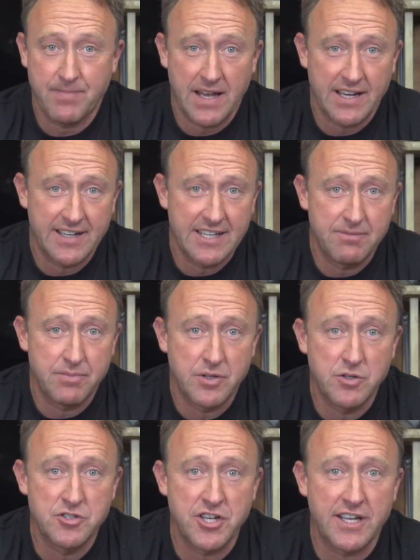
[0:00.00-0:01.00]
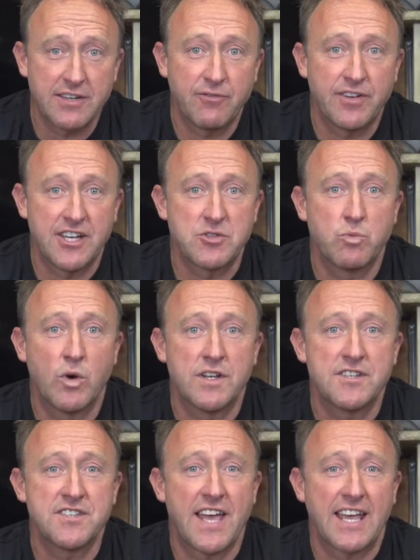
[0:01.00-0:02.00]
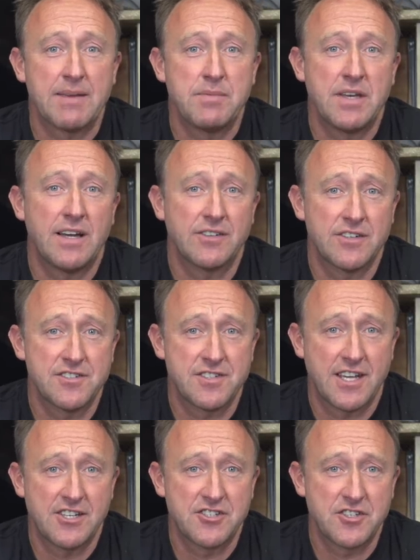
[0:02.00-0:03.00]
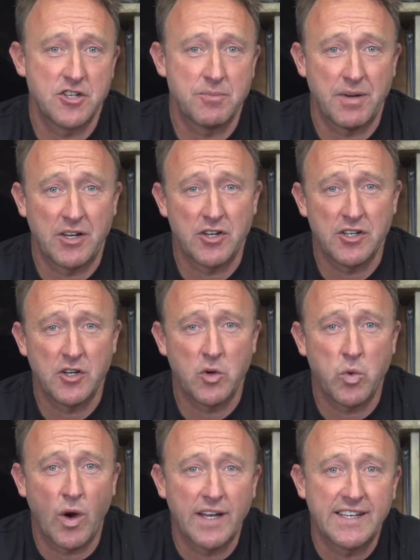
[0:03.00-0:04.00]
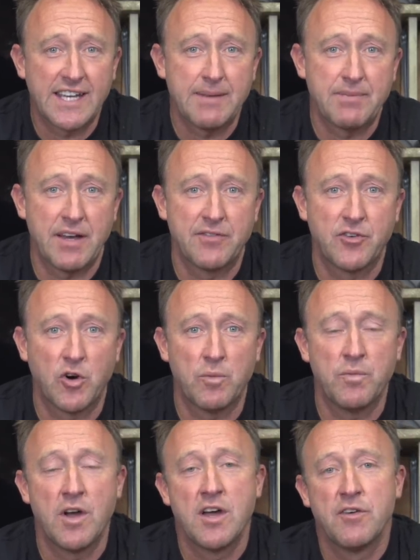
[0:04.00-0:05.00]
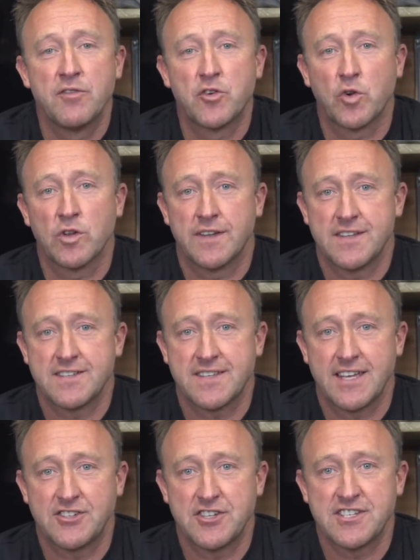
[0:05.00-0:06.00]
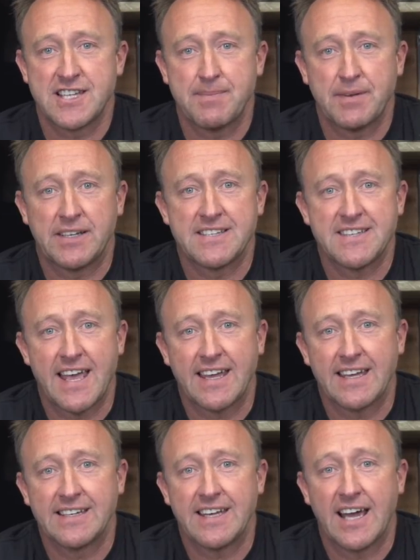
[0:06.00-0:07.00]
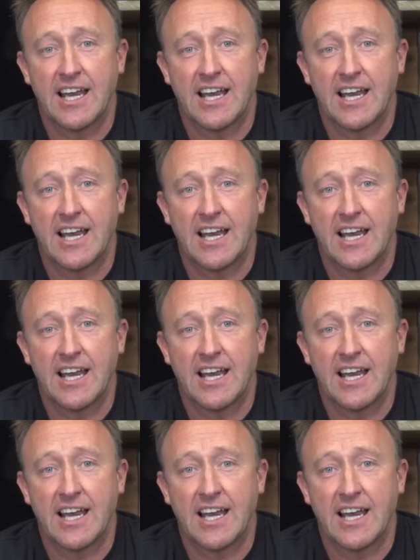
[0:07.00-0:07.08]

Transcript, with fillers: Melanie Pugin finished one second behind on stage two, but couldn't quite keep that form for all the other stages, slipping to second,